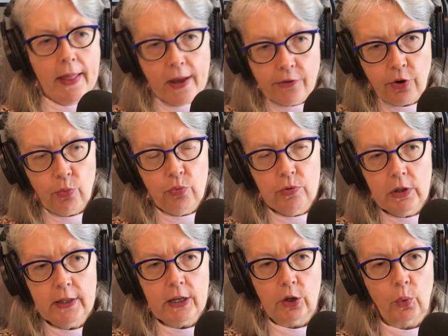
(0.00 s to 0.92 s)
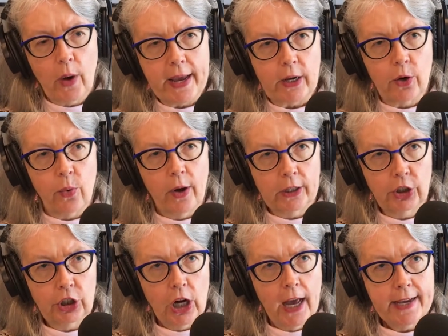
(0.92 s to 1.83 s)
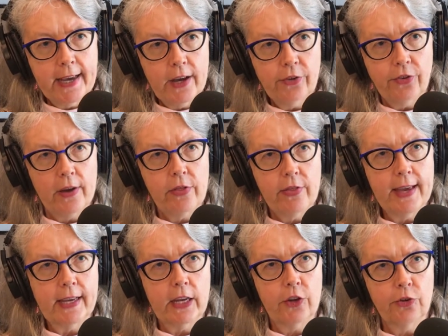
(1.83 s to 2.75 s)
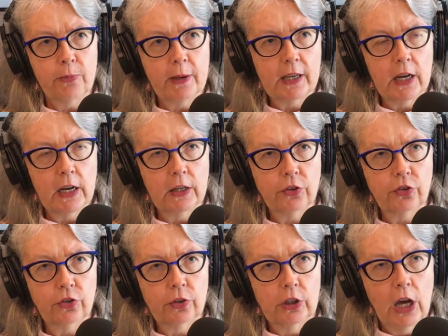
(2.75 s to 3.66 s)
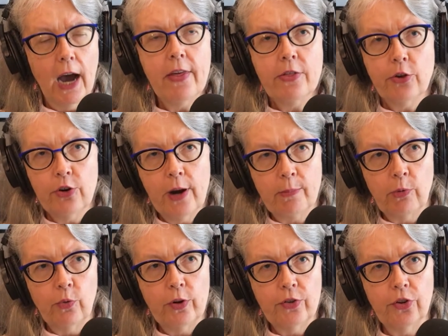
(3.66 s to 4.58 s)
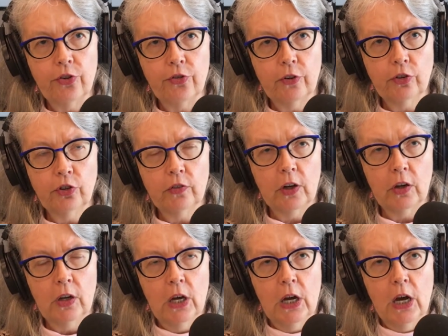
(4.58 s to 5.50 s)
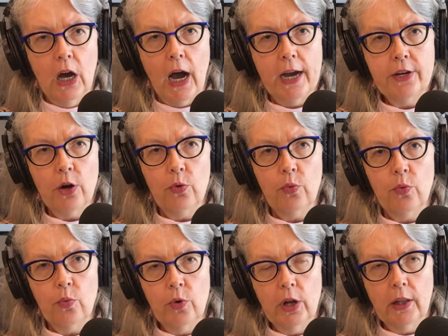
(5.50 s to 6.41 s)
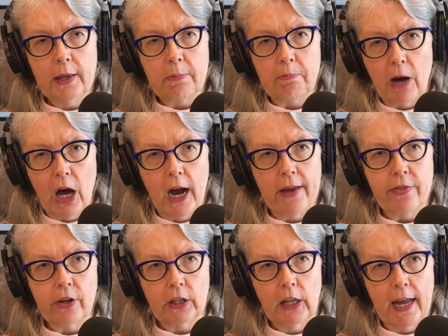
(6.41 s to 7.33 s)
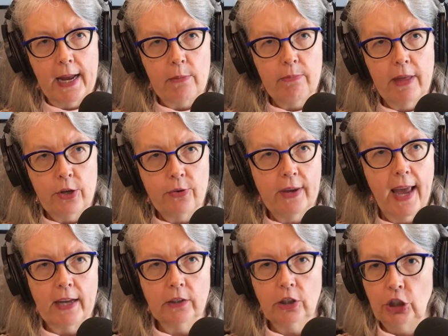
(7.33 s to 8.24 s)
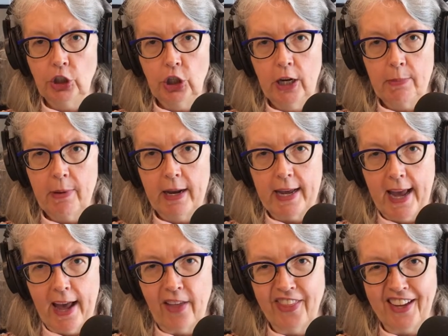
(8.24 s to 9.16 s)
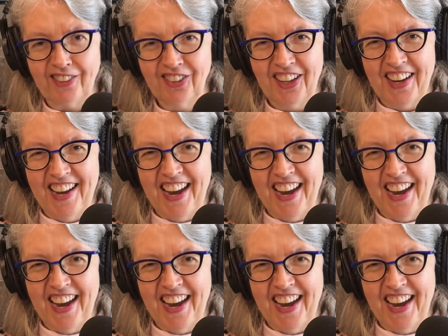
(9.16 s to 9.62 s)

That's a really great question. I guess I think it's because I think there are a number of reasons. First of all, I don't really buy the claim that you can't teach anybody ethics.